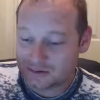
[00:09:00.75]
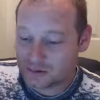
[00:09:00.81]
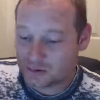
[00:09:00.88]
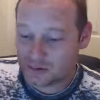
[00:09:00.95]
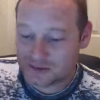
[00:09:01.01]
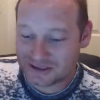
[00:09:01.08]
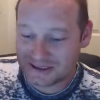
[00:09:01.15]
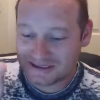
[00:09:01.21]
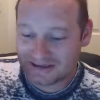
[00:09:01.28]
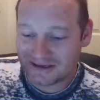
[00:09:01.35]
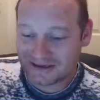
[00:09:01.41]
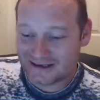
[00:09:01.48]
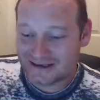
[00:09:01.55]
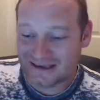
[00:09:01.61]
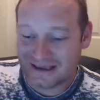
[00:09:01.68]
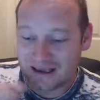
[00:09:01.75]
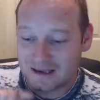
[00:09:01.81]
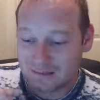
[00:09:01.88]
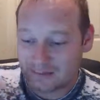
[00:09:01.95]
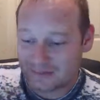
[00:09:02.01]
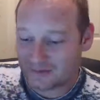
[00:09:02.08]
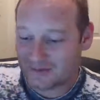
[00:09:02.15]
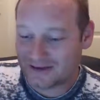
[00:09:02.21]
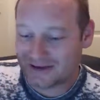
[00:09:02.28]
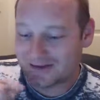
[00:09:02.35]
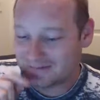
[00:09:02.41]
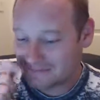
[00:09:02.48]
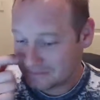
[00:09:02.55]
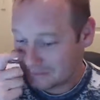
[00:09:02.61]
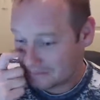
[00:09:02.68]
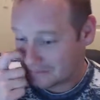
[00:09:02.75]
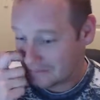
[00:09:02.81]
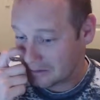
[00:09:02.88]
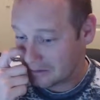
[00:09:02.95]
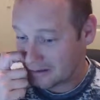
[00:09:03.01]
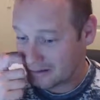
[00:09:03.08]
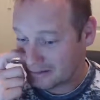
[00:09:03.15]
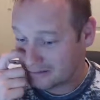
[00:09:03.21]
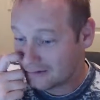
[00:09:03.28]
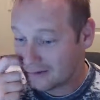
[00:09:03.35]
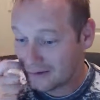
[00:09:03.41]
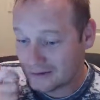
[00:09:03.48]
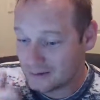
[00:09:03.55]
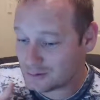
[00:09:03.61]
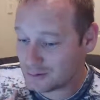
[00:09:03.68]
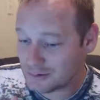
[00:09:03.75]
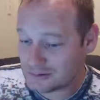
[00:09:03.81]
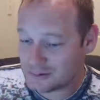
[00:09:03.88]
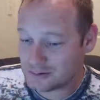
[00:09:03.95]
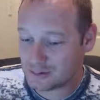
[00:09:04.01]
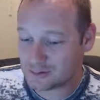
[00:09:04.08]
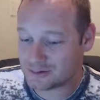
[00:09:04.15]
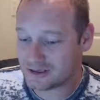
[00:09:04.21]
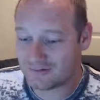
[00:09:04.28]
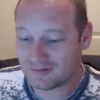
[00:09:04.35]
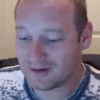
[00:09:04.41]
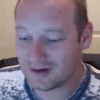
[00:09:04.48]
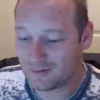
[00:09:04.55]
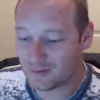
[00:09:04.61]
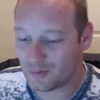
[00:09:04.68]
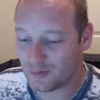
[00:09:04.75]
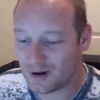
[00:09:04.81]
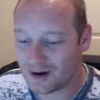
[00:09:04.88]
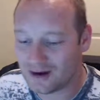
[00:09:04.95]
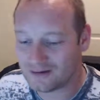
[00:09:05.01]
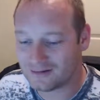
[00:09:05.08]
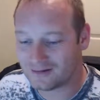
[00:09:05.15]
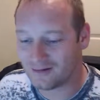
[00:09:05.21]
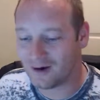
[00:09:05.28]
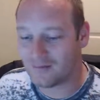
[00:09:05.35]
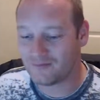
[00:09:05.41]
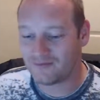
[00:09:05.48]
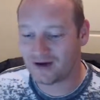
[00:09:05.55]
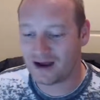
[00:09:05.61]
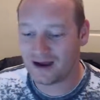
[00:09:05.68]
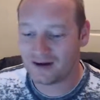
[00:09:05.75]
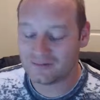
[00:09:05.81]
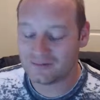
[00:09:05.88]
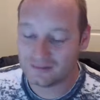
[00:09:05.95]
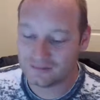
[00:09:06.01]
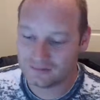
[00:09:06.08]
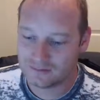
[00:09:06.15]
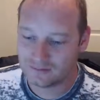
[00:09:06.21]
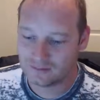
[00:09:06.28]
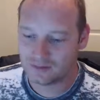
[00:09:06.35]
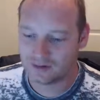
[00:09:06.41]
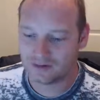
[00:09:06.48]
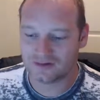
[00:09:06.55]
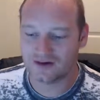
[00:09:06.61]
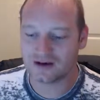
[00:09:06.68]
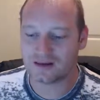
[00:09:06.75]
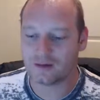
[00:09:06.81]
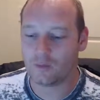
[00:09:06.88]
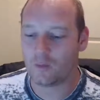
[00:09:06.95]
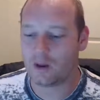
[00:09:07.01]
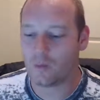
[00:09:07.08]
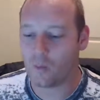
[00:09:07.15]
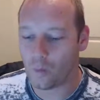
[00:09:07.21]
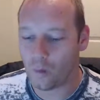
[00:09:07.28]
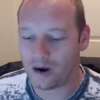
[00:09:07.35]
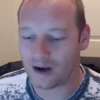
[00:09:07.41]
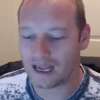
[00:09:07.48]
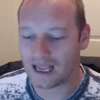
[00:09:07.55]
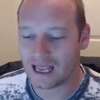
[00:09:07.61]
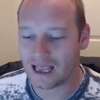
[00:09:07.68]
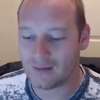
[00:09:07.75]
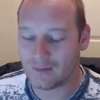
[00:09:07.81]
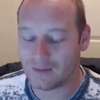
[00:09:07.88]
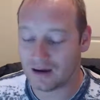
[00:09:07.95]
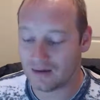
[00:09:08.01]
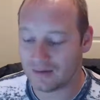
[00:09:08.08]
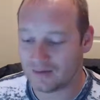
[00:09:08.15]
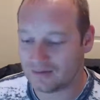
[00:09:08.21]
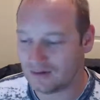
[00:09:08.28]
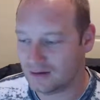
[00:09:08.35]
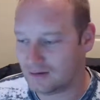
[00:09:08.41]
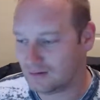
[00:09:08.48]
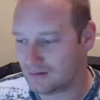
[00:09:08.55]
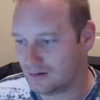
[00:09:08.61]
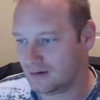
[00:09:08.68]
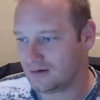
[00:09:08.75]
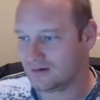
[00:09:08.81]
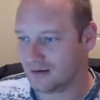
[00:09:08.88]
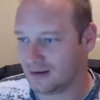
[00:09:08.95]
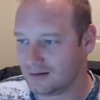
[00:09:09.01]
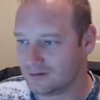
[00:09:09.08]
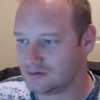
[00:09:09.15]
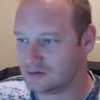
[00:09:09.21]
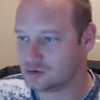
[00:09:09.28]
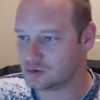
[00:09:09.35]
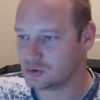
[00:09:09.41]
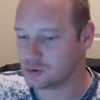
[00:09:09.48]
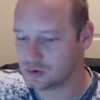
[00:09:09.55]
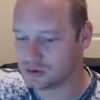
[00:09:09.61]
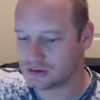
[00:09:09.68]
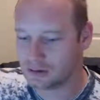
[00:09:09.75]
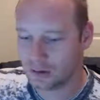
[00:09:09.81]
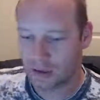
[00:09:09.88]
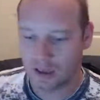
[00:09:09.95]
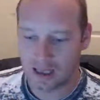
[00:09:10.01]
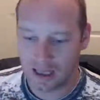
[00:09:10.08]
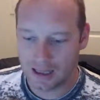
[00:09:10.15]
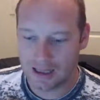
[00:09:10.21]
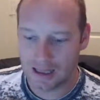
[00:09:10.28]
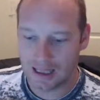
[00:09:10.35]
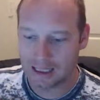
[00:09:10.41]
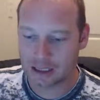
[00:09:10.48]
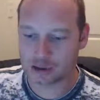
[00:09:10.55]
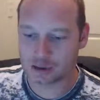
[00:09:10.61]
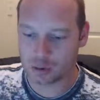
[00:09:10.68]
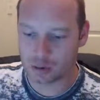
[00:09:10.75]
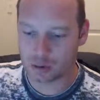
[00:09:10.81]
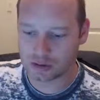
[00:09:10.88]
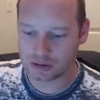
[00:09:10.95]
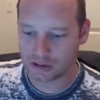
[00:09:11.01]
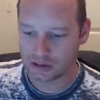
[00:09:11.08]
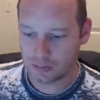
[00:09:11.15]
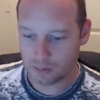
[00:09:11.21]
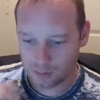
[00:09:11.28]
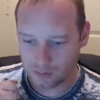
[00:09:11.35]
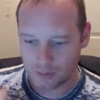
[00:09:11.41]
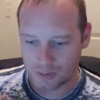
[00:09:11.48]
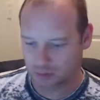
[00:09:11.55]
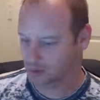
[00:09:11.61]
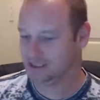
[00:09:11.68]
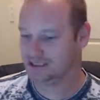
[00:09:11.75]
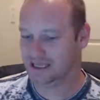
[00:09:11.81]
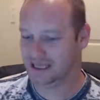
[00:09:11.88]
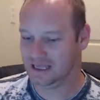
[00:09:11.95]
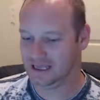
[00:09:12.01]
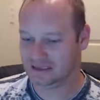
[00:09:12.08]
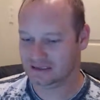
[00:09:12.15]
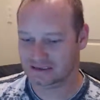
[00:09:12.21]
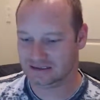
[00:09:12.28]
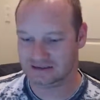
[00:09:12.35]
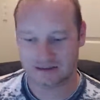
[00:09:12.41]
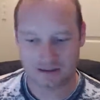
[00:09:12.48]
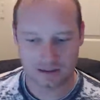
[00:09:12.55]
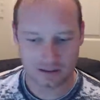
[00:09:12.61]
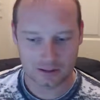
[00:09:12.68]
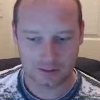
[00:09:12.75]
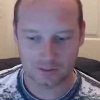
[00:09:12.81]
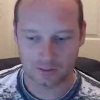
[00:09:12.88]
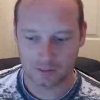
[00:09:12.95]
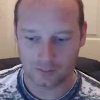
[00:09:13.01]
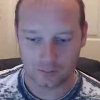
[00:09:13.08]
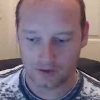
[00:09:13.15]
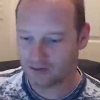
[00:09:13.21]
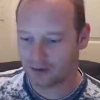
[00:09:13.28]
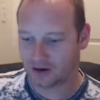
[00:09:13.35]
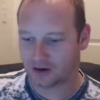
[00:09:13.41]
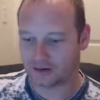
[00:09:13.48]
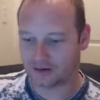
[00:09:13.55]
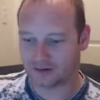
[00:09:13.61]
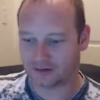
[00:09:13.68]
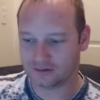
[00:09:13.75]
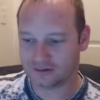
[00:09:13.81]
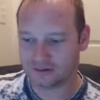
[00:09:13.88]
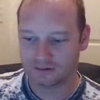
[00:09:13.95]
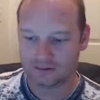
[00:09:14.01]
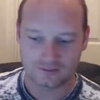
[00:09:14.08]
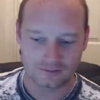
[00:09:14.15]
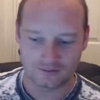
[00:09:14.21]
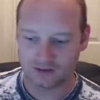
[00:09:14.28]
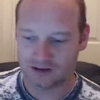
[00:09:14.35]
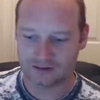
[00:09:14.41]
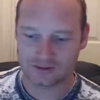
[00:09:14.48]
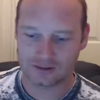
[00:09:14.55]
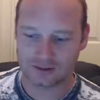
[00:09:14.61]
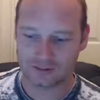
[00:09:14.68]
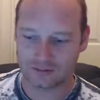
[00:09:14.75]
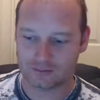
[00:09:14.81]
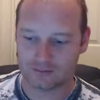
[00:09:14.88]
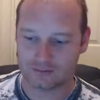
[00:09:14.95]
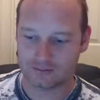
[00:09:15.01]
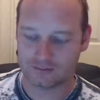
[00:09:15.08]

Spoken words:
Georgia Kentucky games, man. You know how Kentucky treats Georgia every time they're ranked top 5. Kentucky will win one game out of the season, and it's against Georgia in Georgia between the hedges with Uga sitting there.